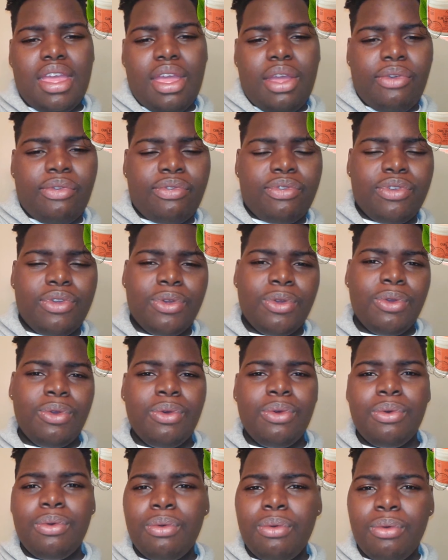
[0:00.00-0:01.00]
if
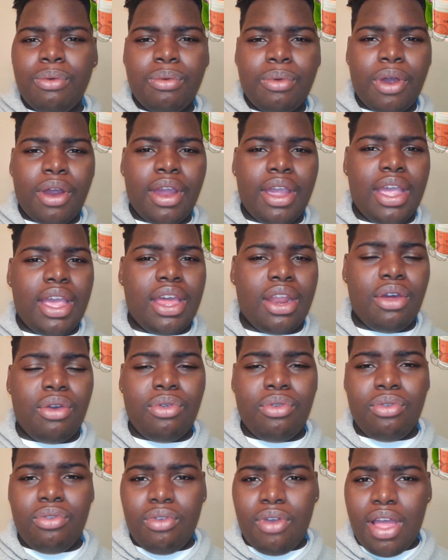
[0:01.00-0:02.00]
you were in a
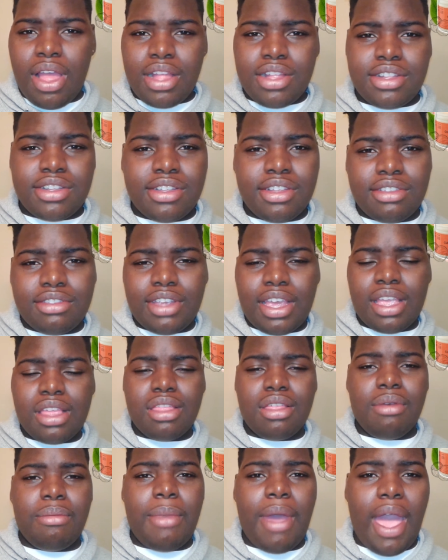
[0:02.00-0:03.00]
rush to
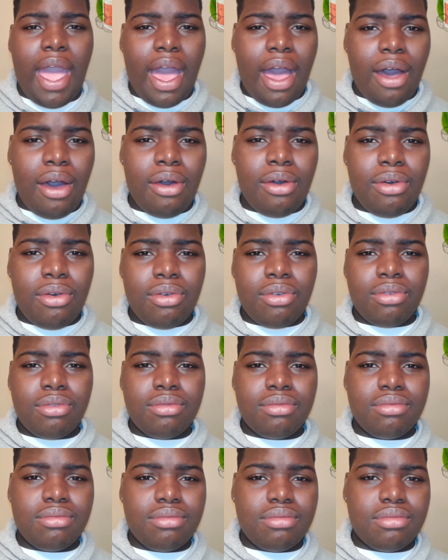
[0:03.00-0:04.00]
take them out,
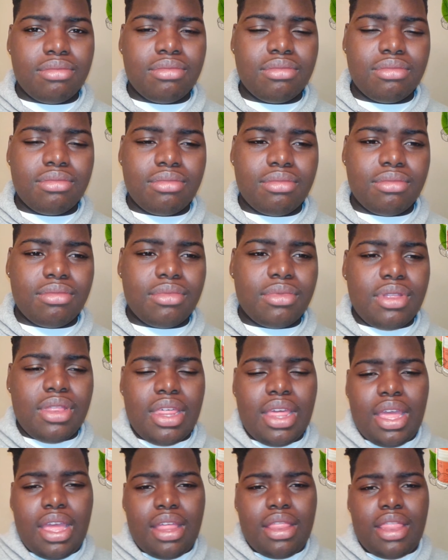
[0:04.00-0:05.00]

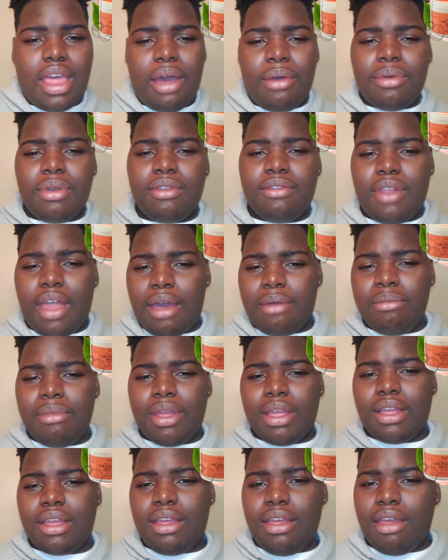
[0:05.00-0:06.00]
then that would have not
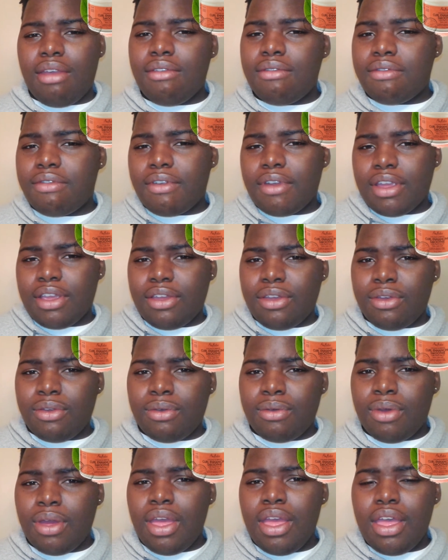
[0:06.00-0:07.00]
been good for
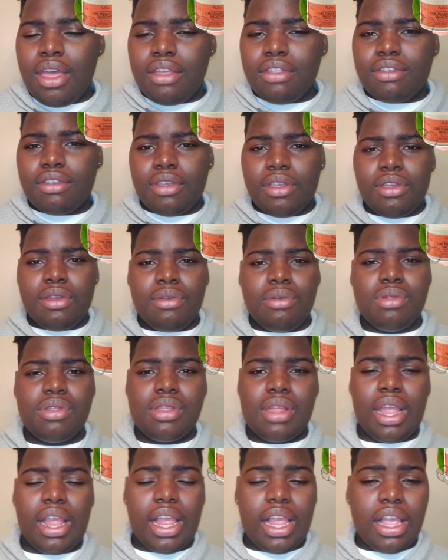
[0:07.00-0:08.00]
you to
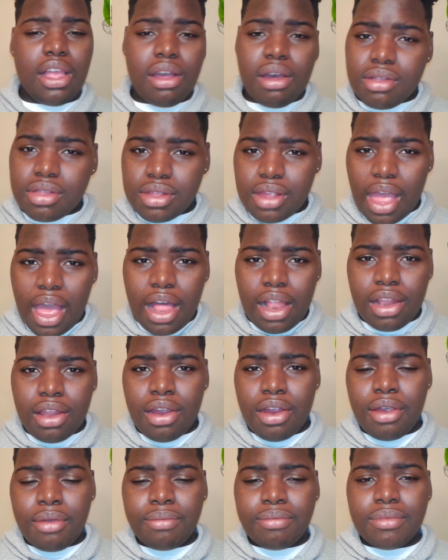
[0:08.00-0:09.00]
use the Eco
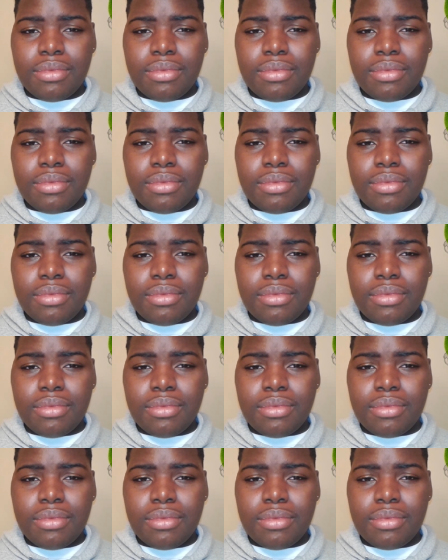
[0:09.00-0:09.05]
Styler.